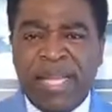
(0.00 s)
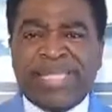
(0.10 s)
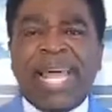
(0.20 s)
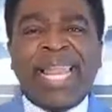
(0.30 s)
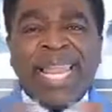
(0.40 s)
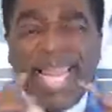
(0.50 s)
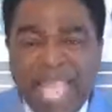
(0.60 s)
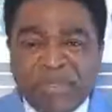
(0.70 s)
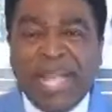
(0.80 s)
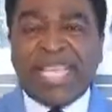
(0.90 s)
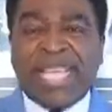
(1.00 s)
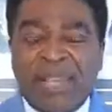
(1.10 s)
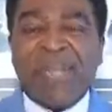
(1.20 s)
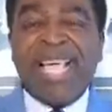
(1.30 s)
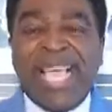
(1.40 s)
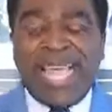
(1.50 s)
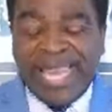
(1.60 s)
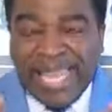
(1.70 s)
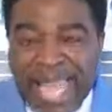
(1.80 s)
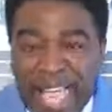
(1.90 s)
The life that He gives, a
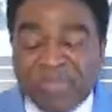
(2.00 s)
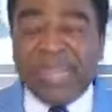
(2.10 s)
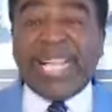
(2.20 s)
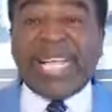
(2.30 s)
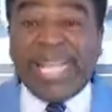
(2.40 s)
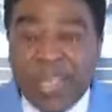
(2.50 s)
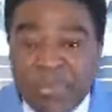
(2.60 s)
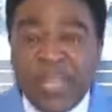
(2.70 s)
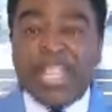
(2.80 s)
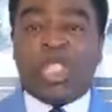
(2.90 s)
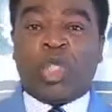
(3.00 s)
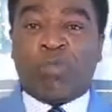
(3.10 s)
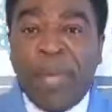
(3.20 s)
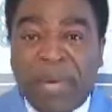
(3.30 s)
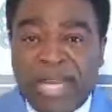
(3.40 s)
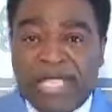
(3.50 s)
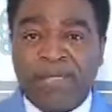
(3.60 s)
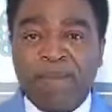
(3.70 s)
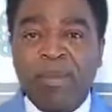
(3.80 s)
life giving spirit.